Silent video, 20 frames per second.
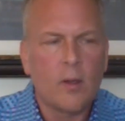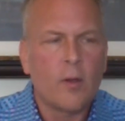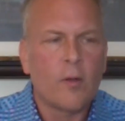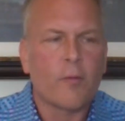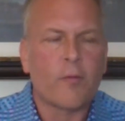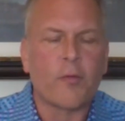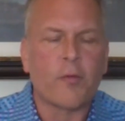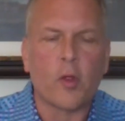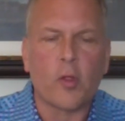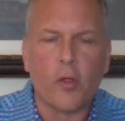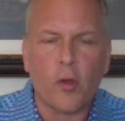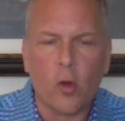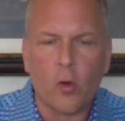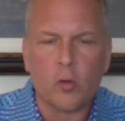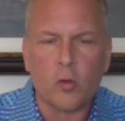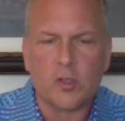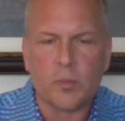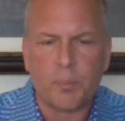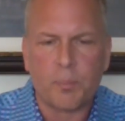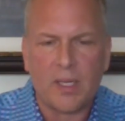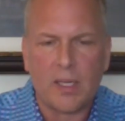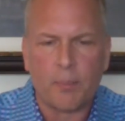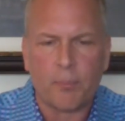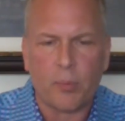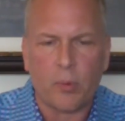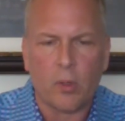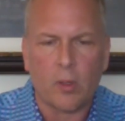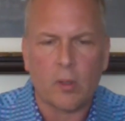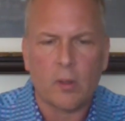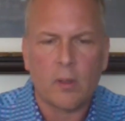For those
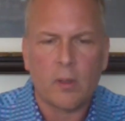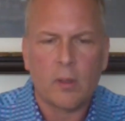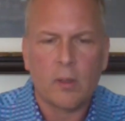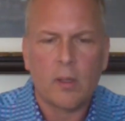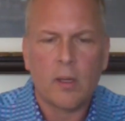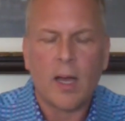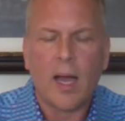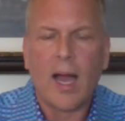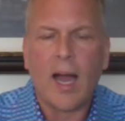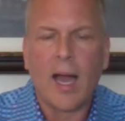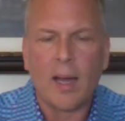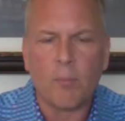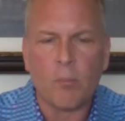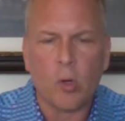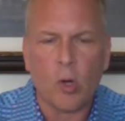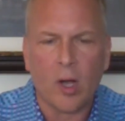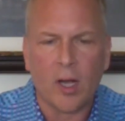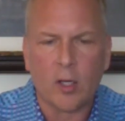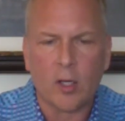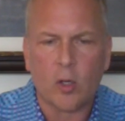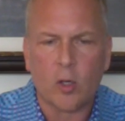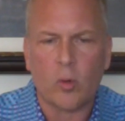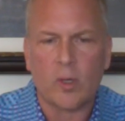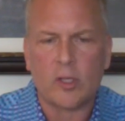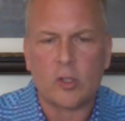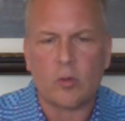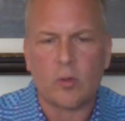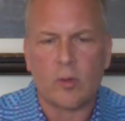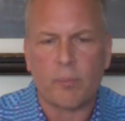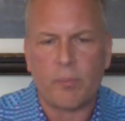people, I'm not
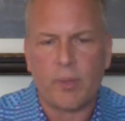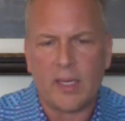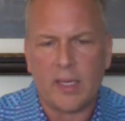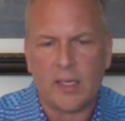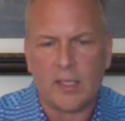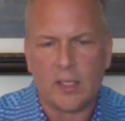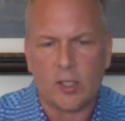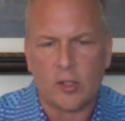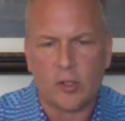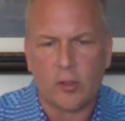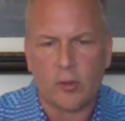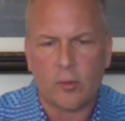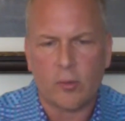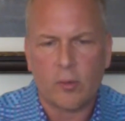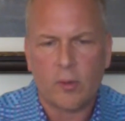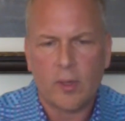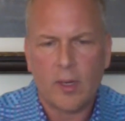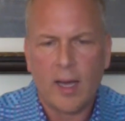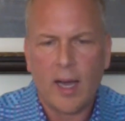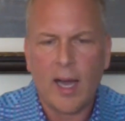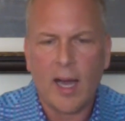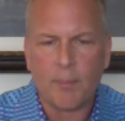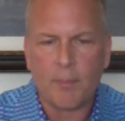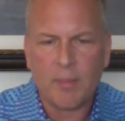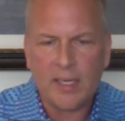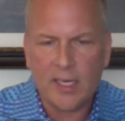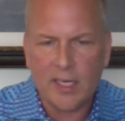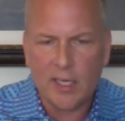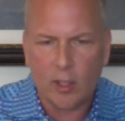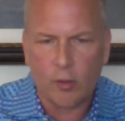going to abandon you. I'm
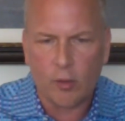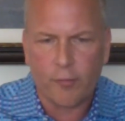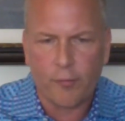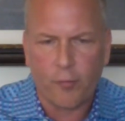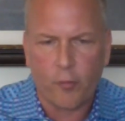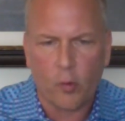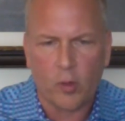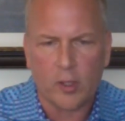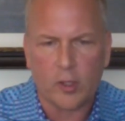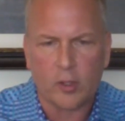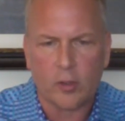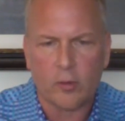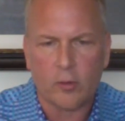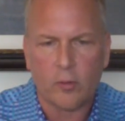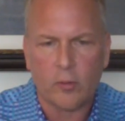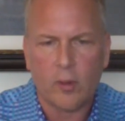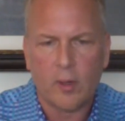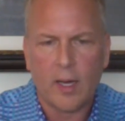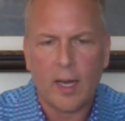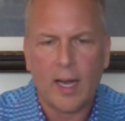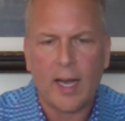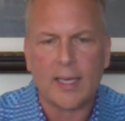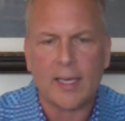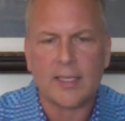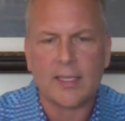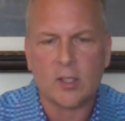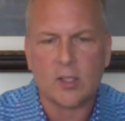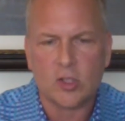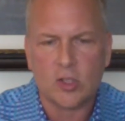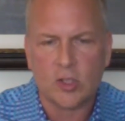here for you. I
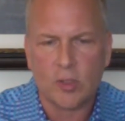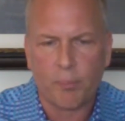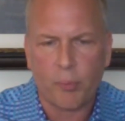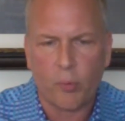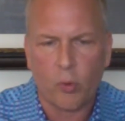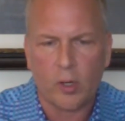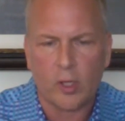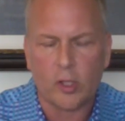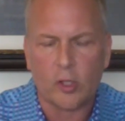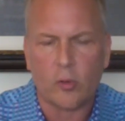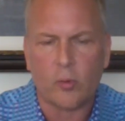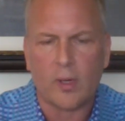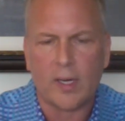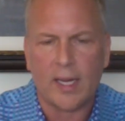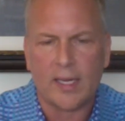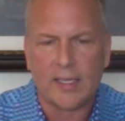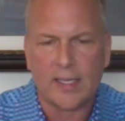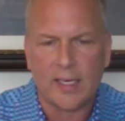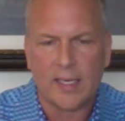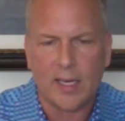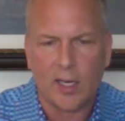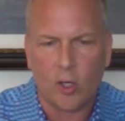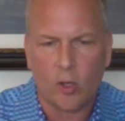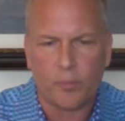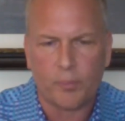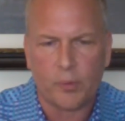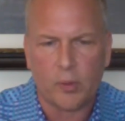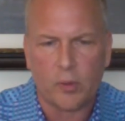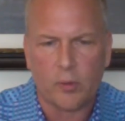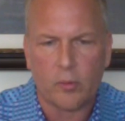can support you and I can
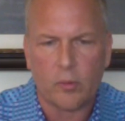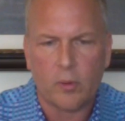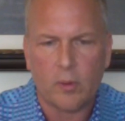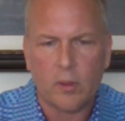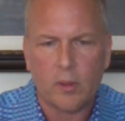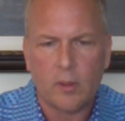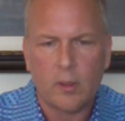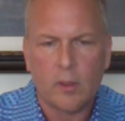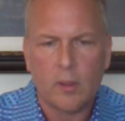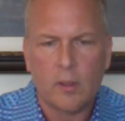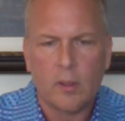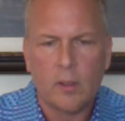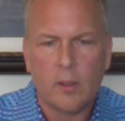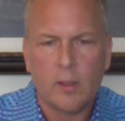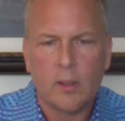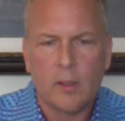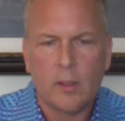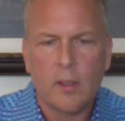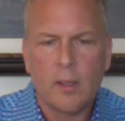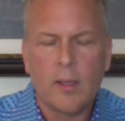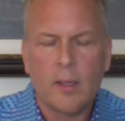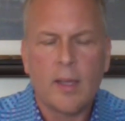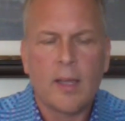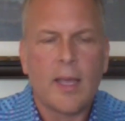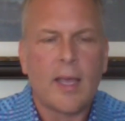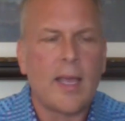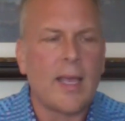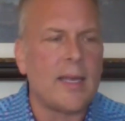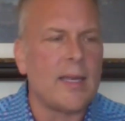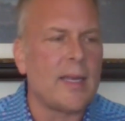help you.
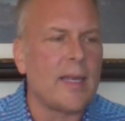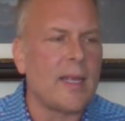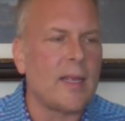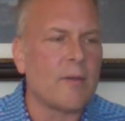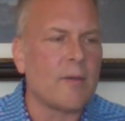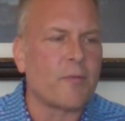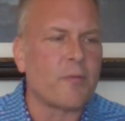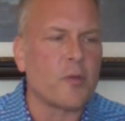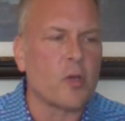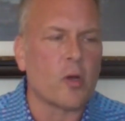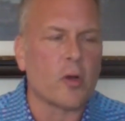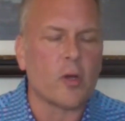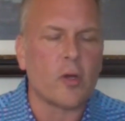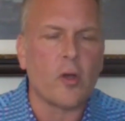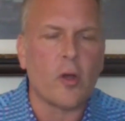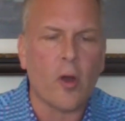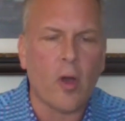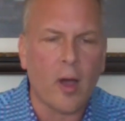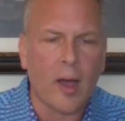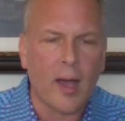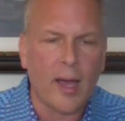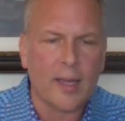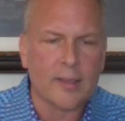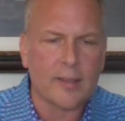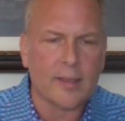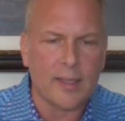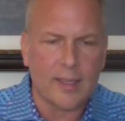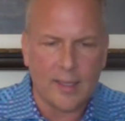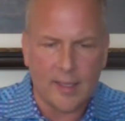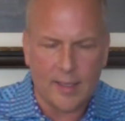And if you're
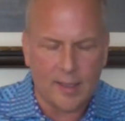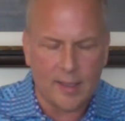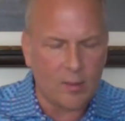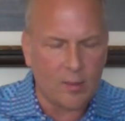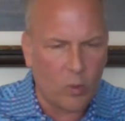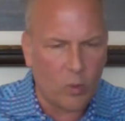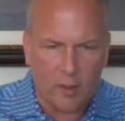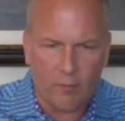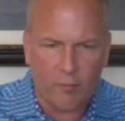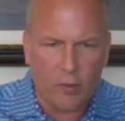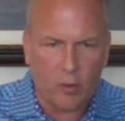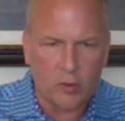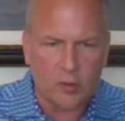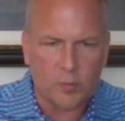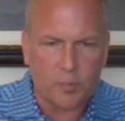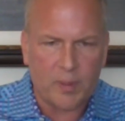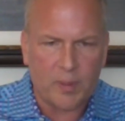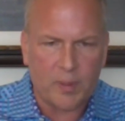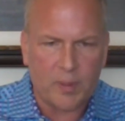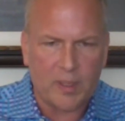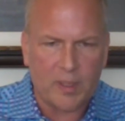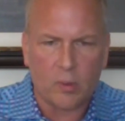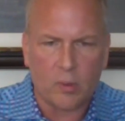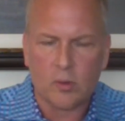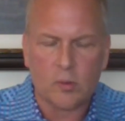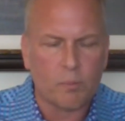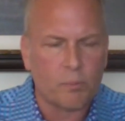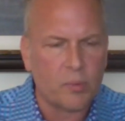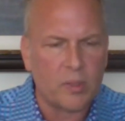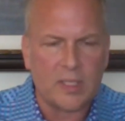not one of those
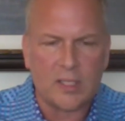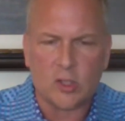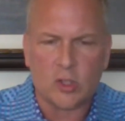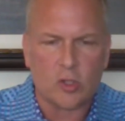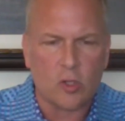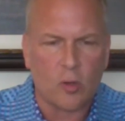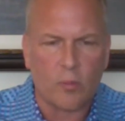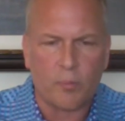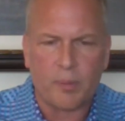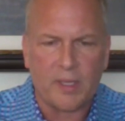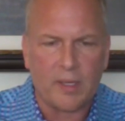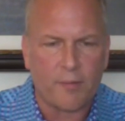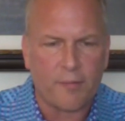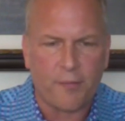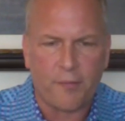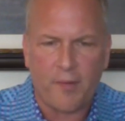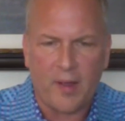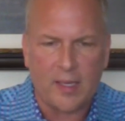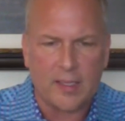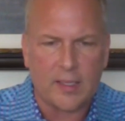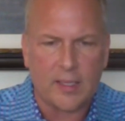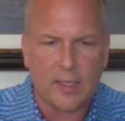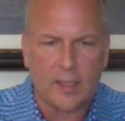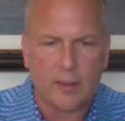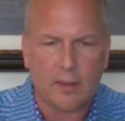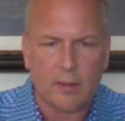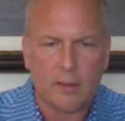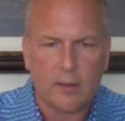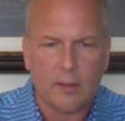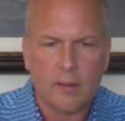people, please don't be
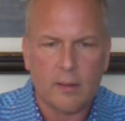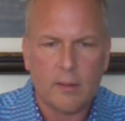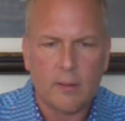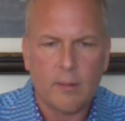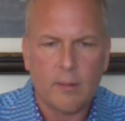offended.